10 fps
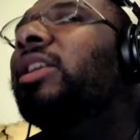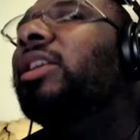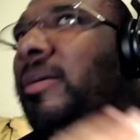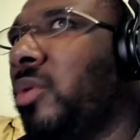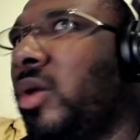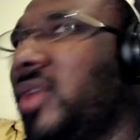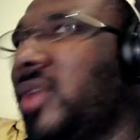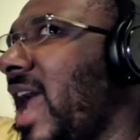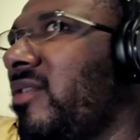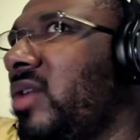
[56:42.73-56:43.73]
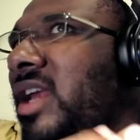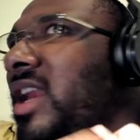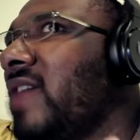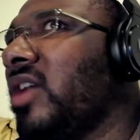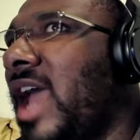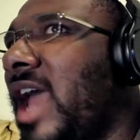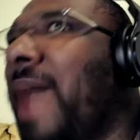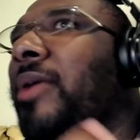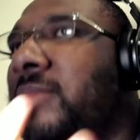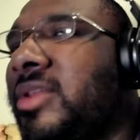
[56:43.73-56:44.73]
some point. They haven't. It never
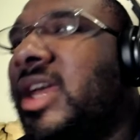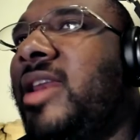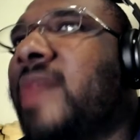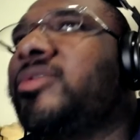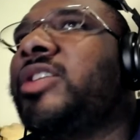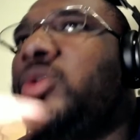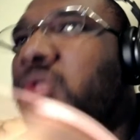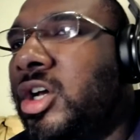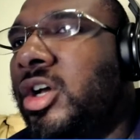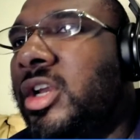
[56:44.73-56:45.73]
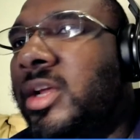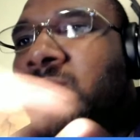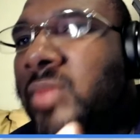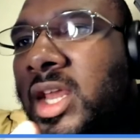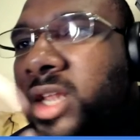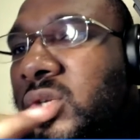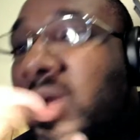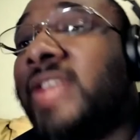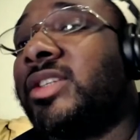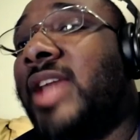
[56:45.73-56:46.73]
happened, but they announced that you could, and it still
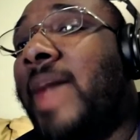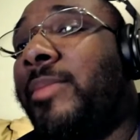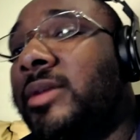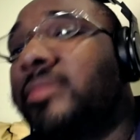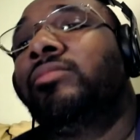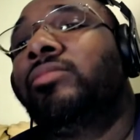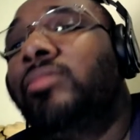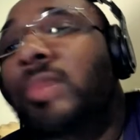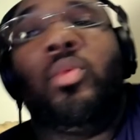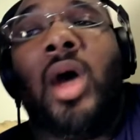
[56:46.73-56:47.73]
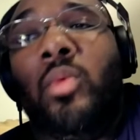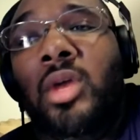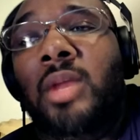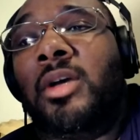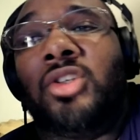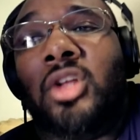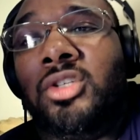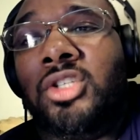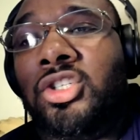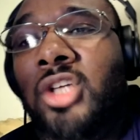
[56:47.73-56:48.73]
hasn't happened. And why would it? Because
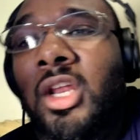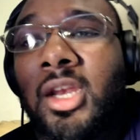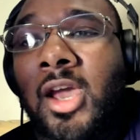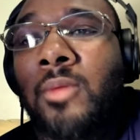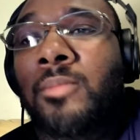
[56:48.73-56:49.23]
they're shutting it down.